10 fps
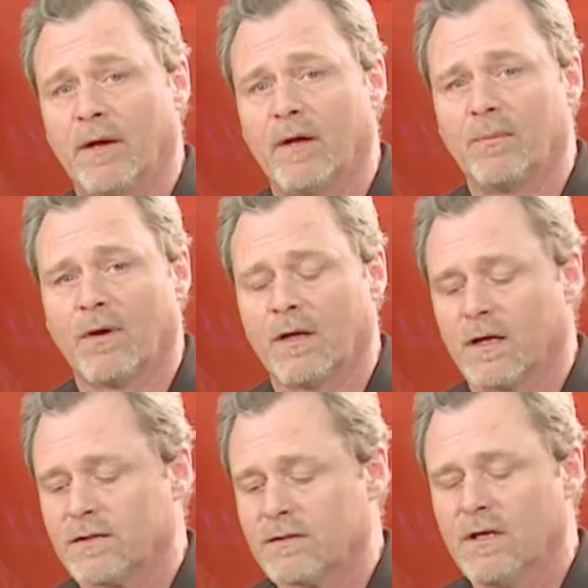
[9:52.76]
Bug-O
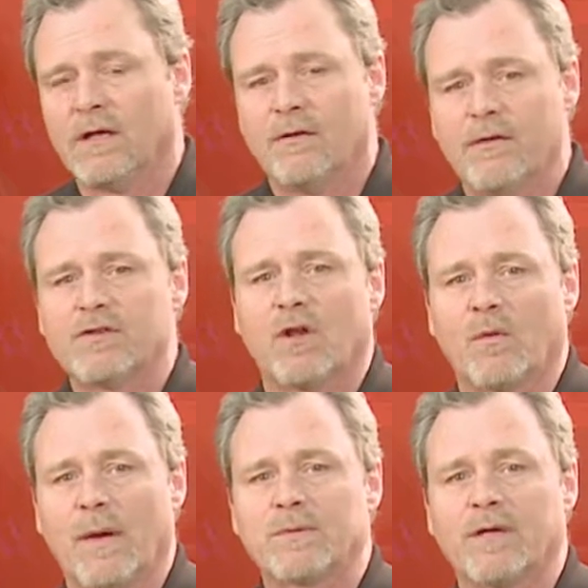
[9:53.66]
products, visit our
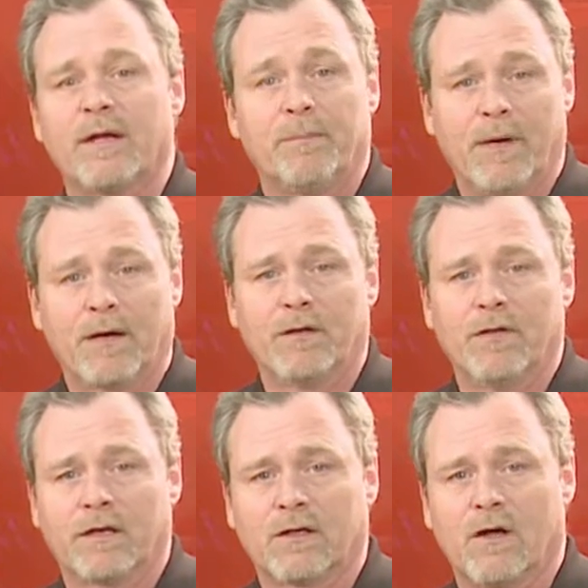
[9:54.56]
website at
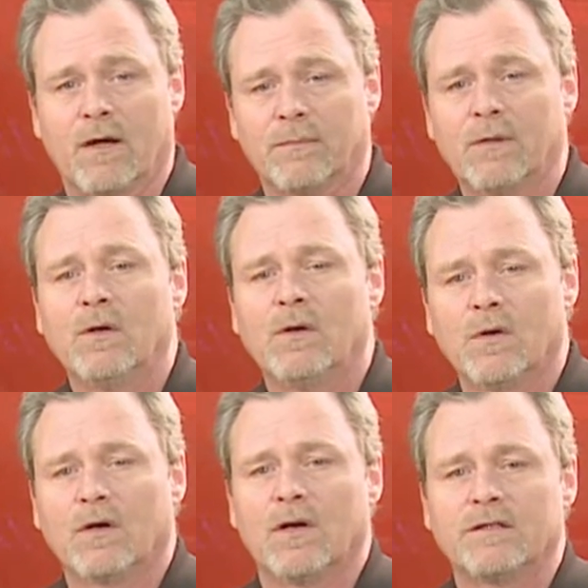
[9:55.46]
bugo.com
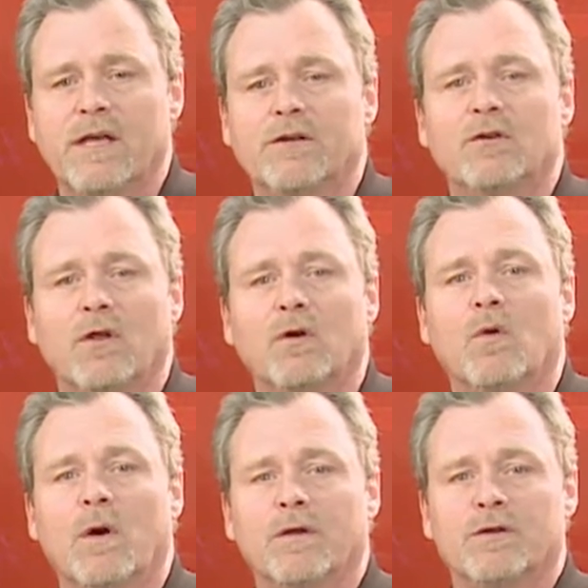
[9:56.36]
or contact your local
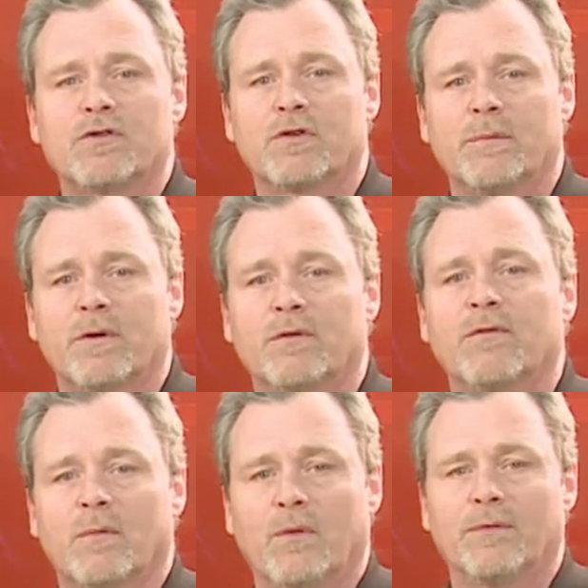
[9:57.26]
welding distributor
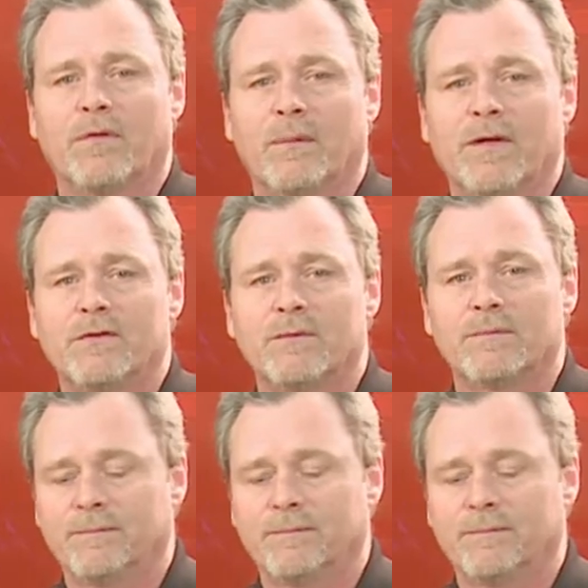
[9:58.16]
for more information.